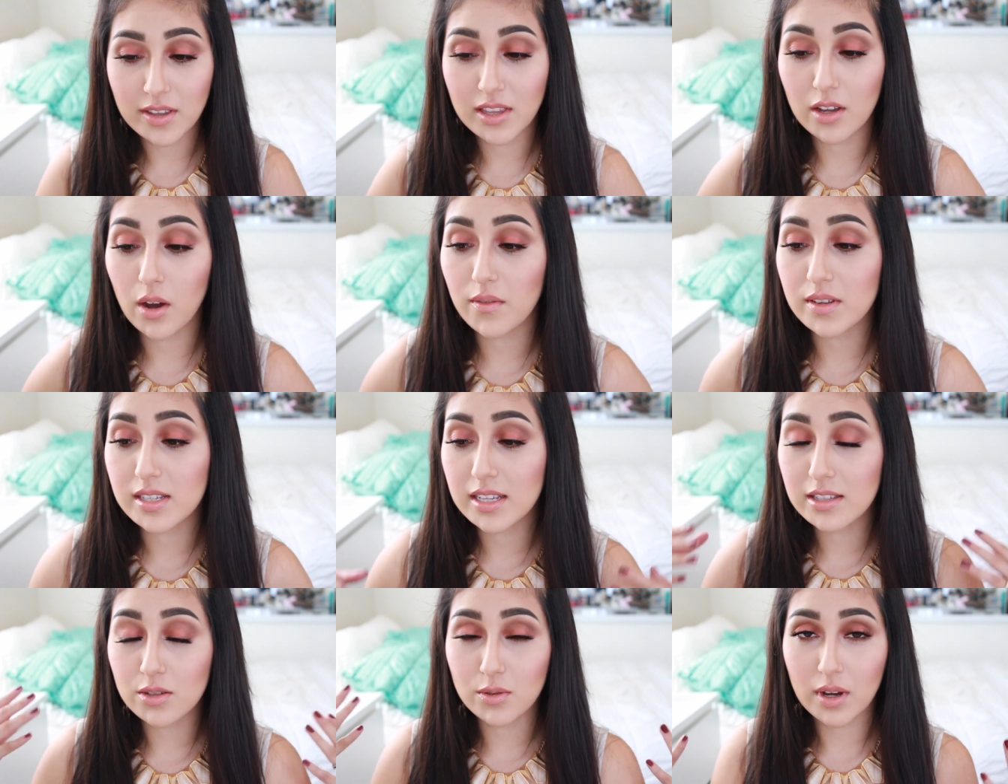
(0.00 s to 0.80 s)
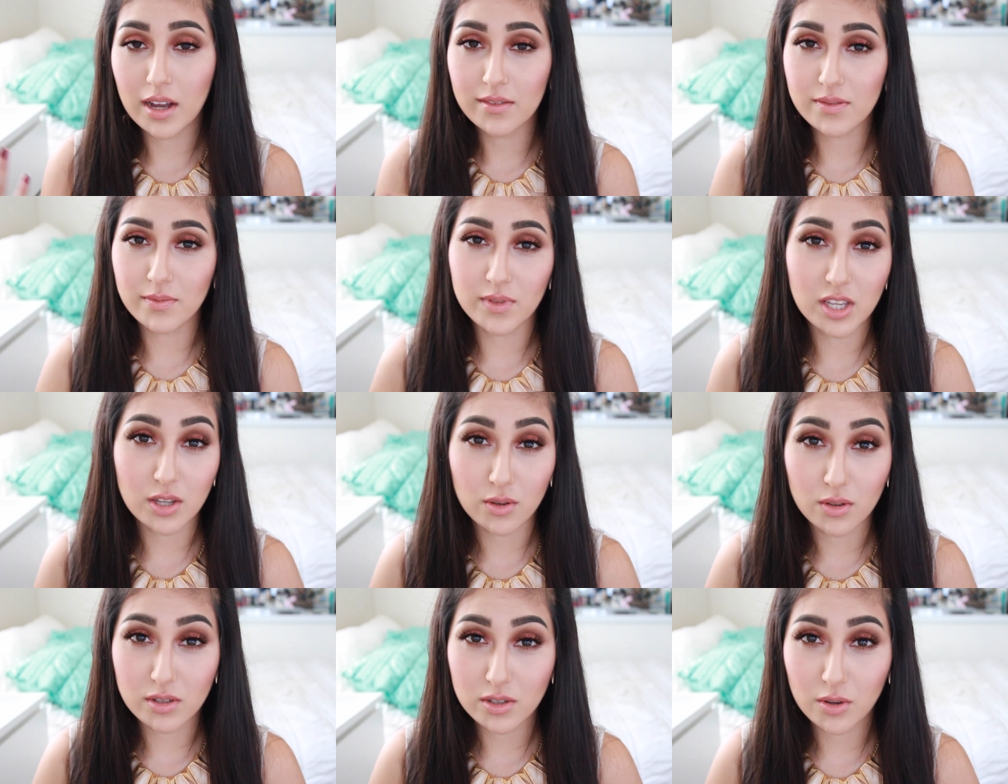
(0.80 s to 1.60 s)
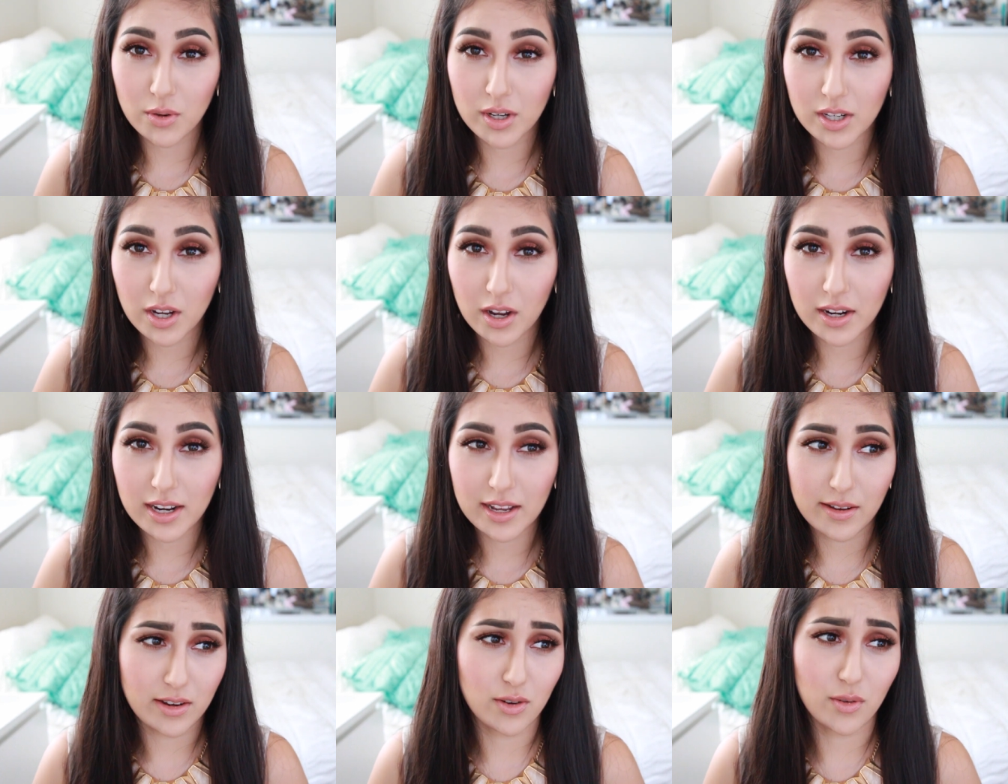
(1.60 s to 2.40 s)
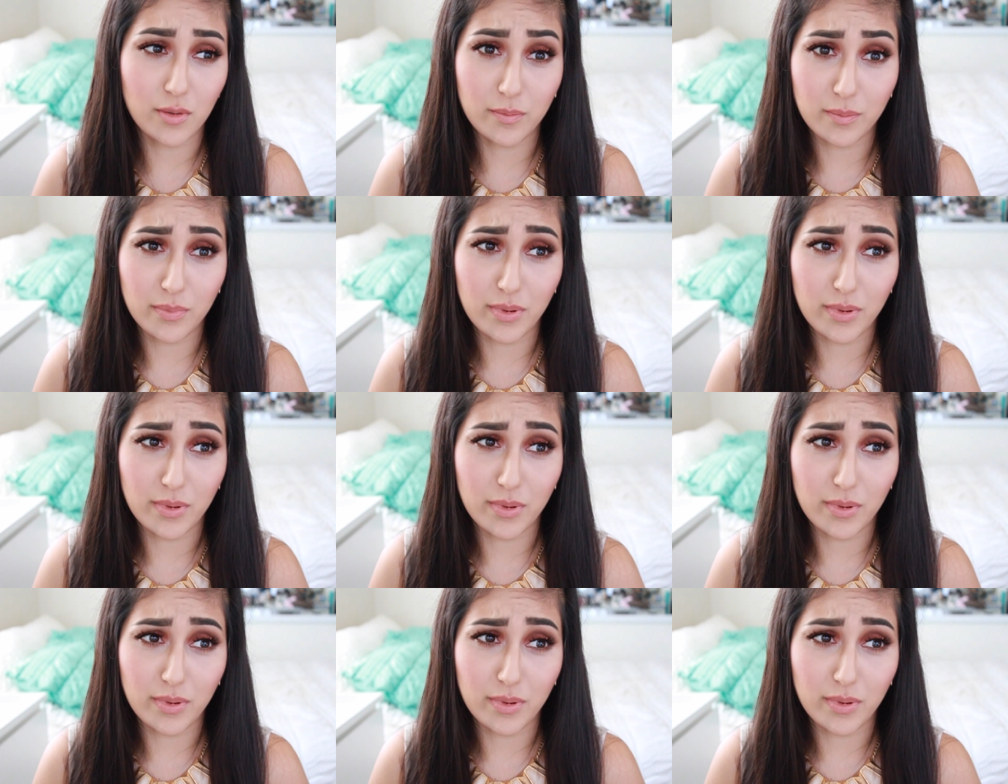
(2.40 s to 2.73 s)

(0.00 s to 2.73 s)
And they obviously do have deals going on. I know